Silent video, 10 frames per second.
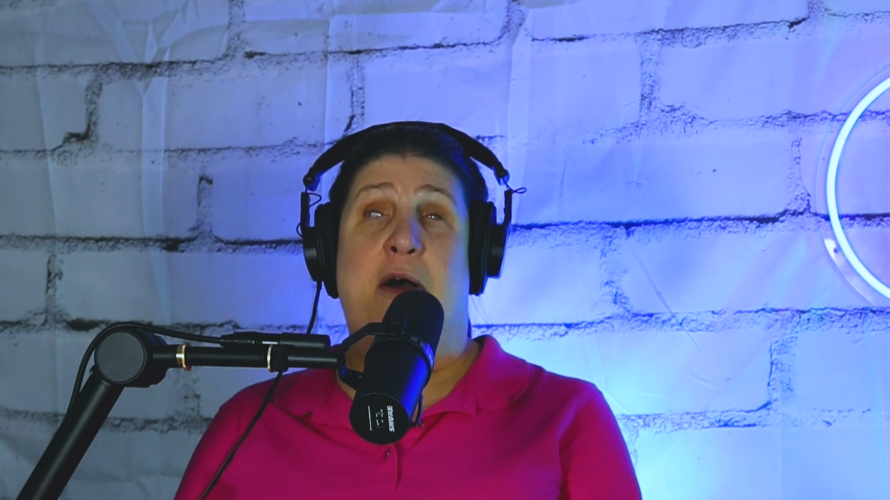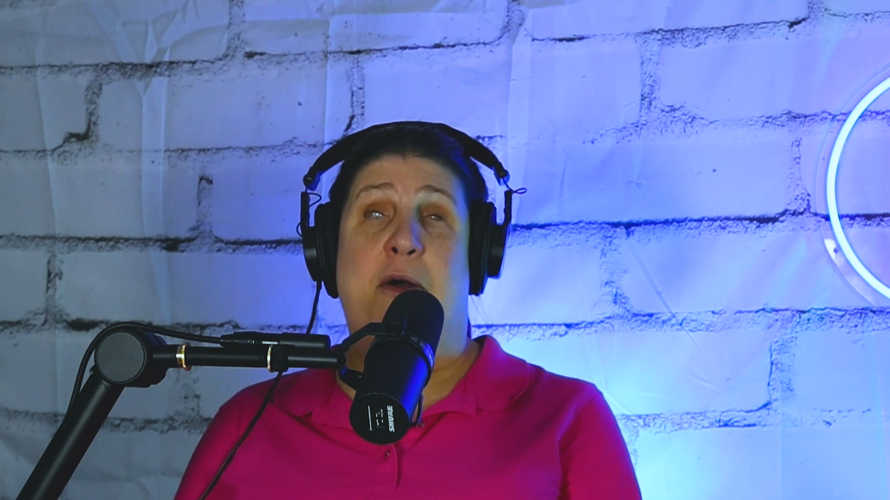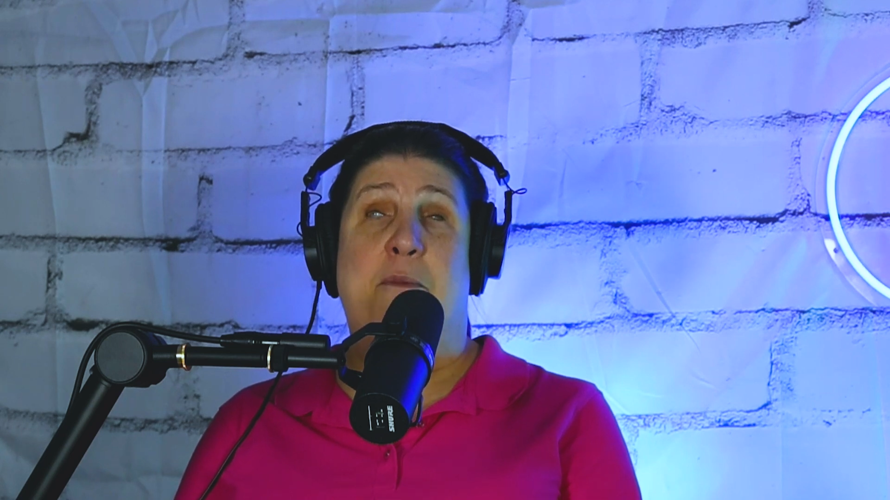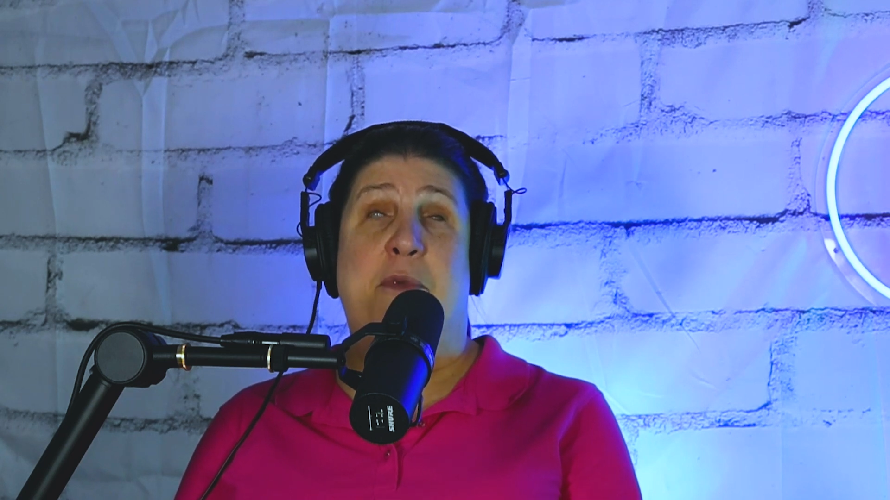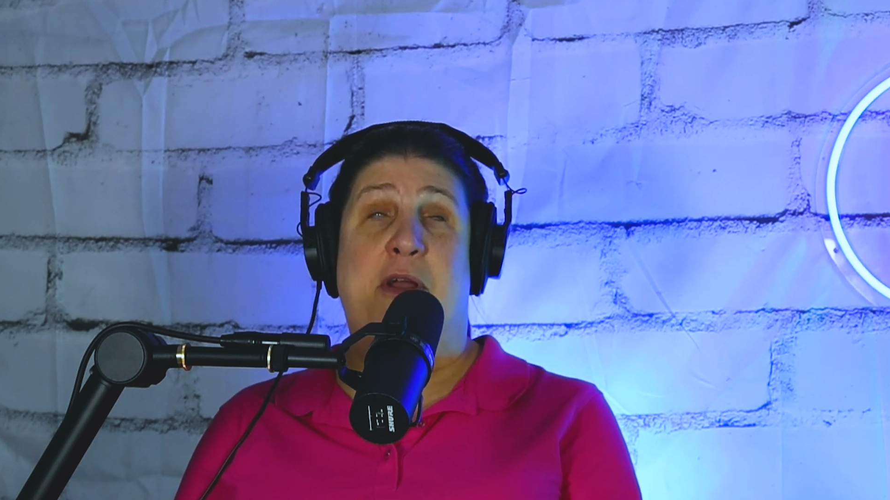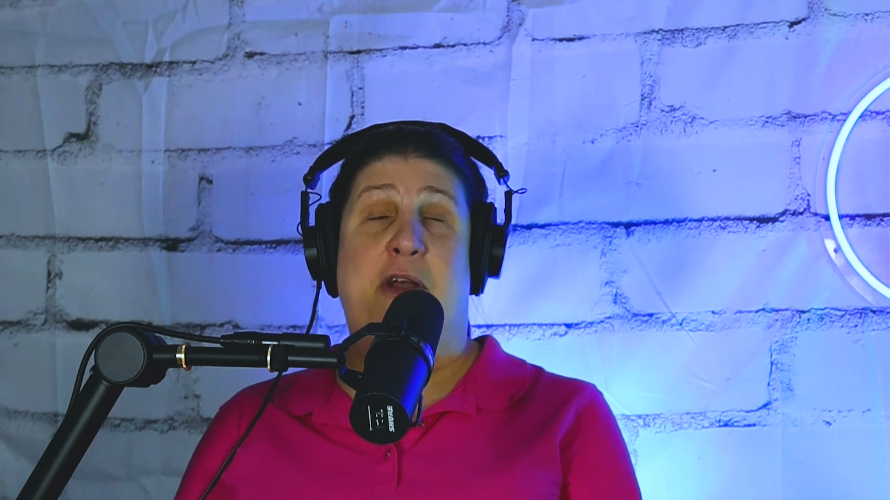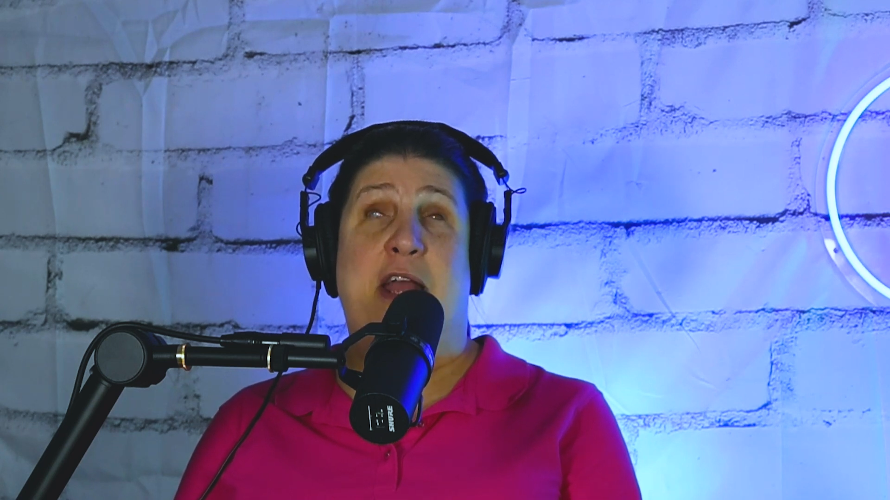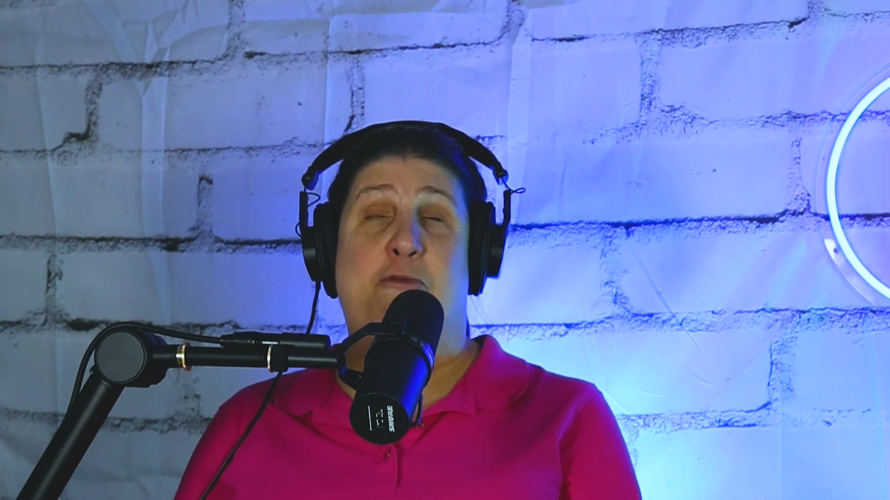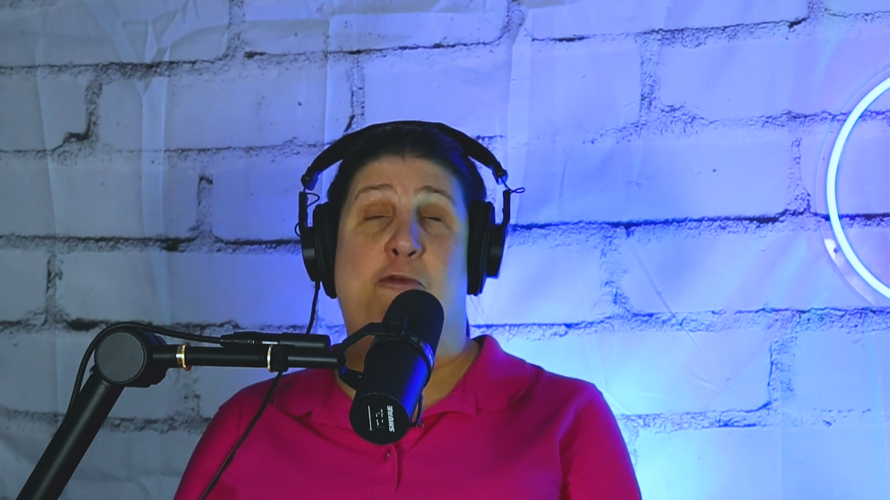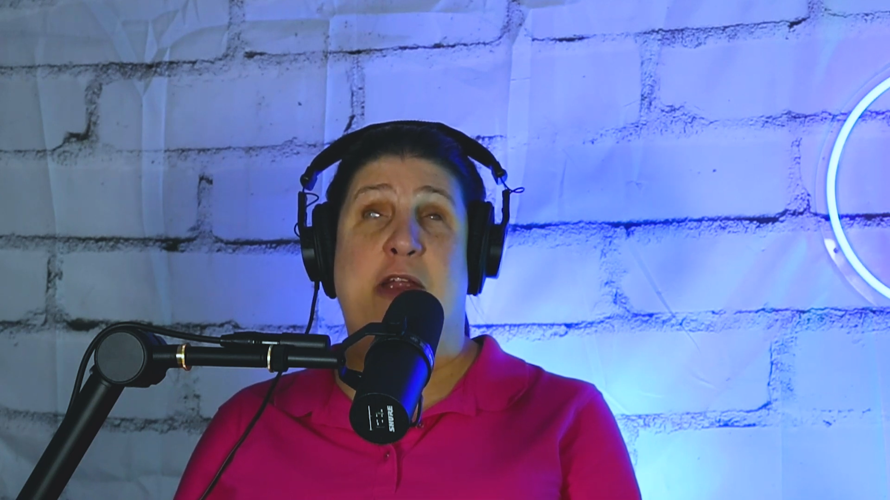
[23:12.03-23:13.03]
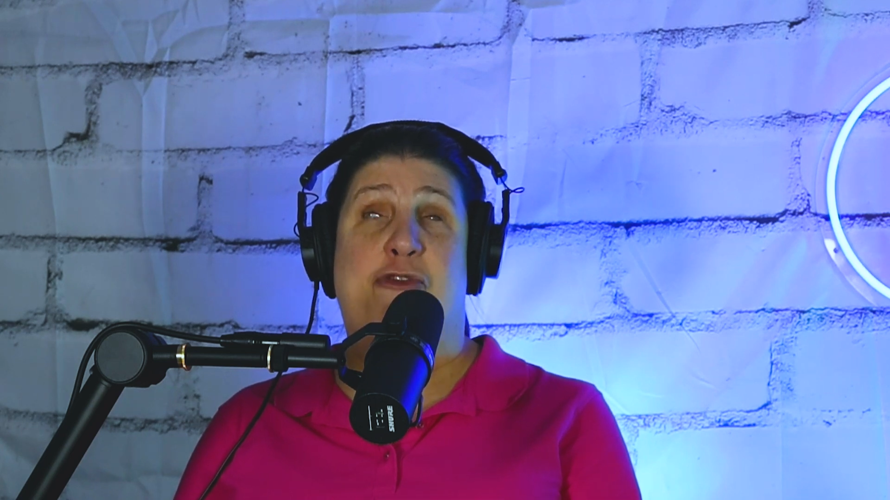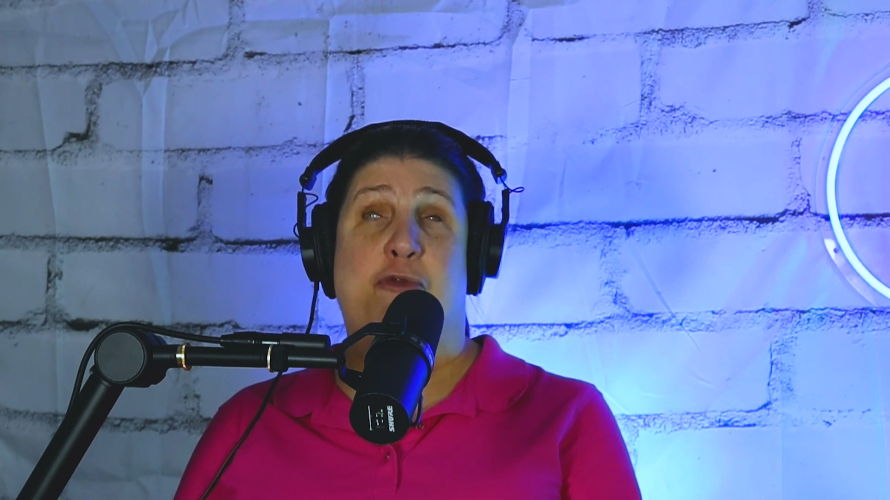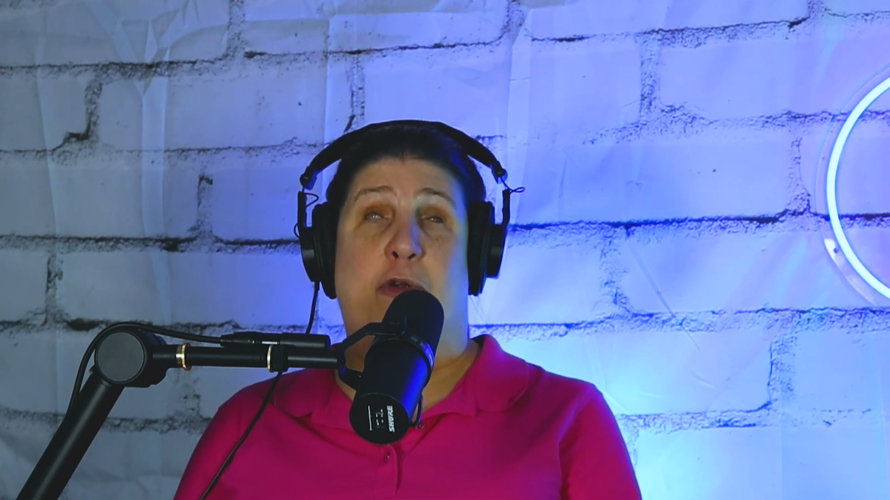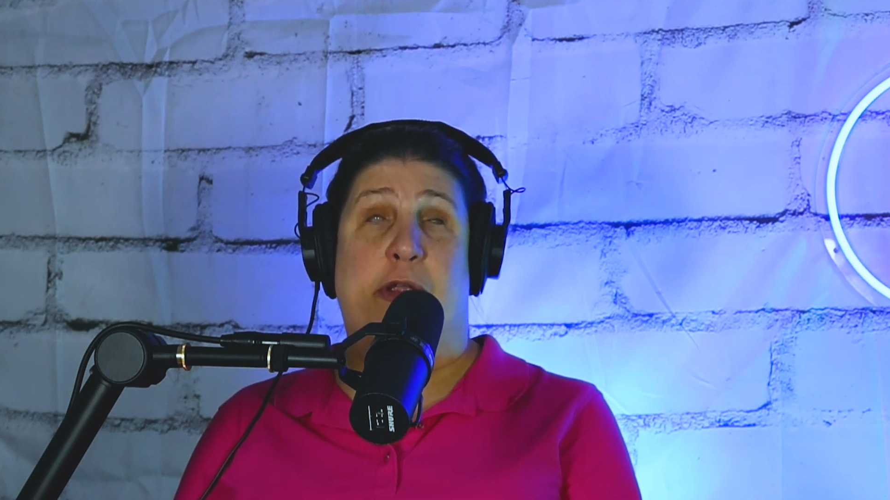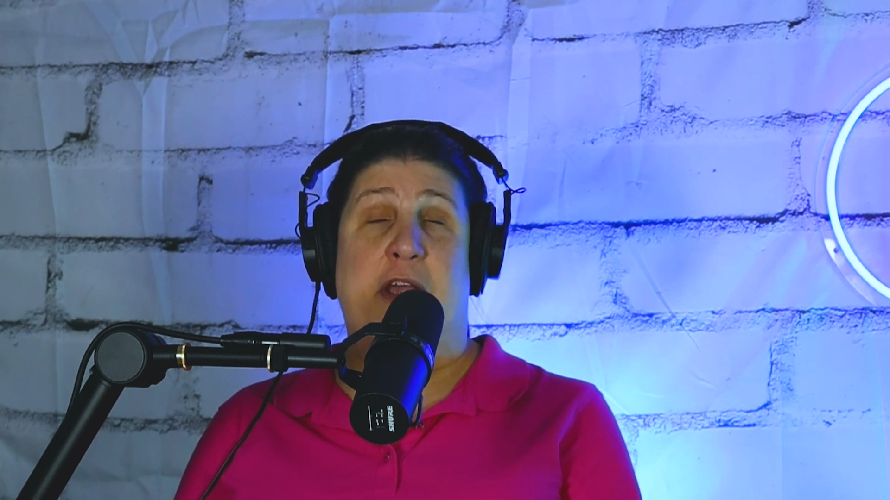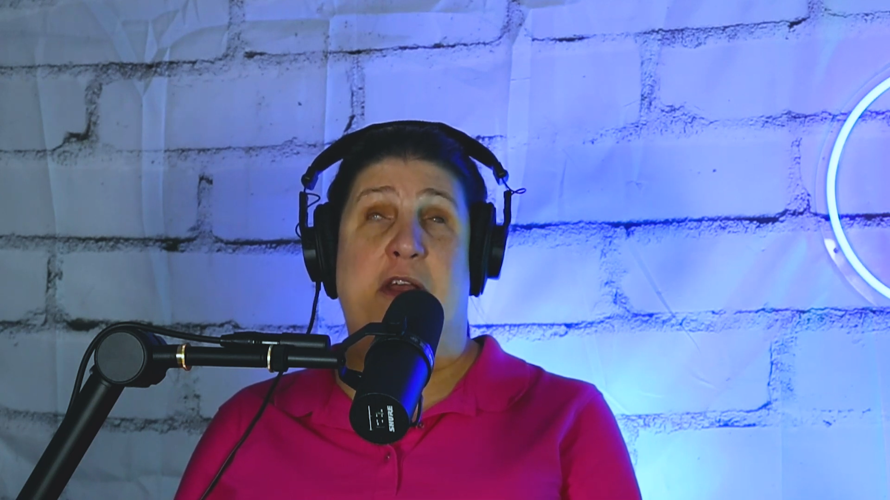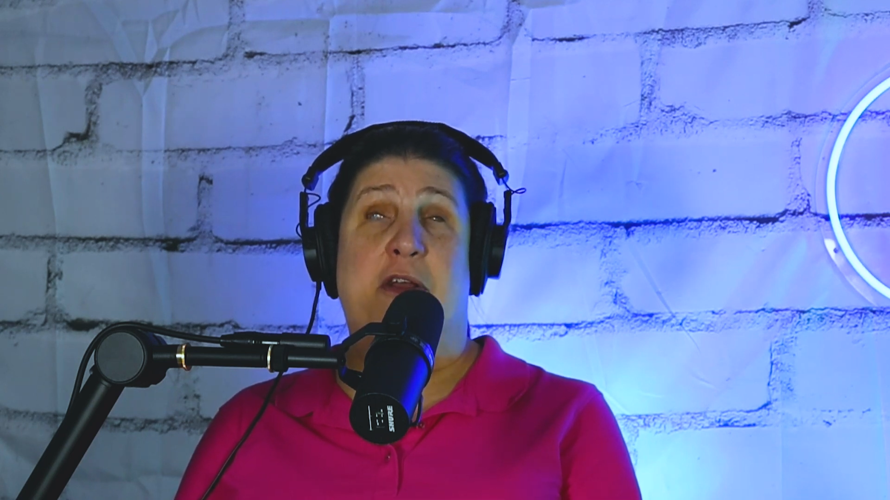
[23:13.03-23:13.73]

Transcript: and way too early.